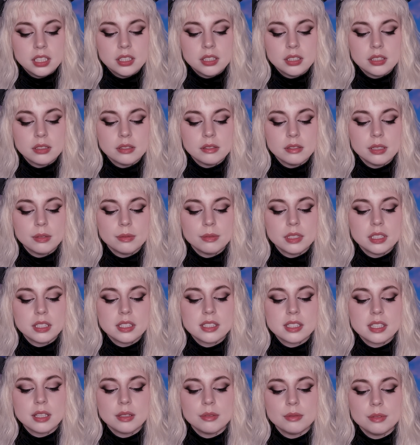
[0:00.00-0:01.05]
Though I will
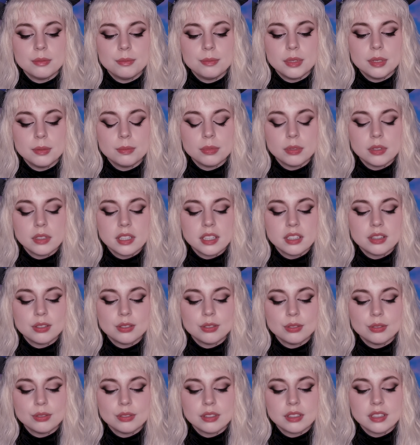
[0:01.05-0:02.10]
say when people get
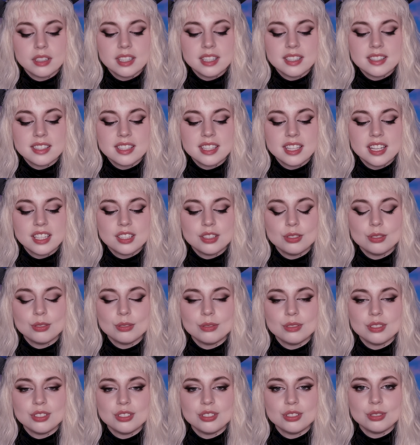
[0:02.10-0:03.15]
too crazy, I do
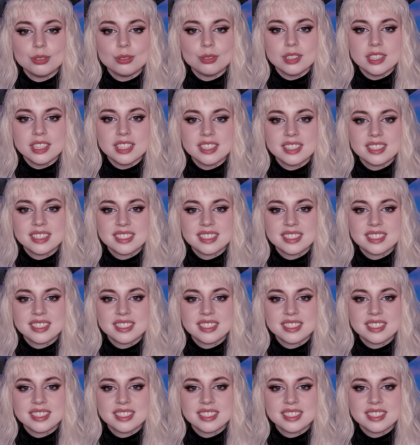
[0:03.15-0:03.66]
enjoy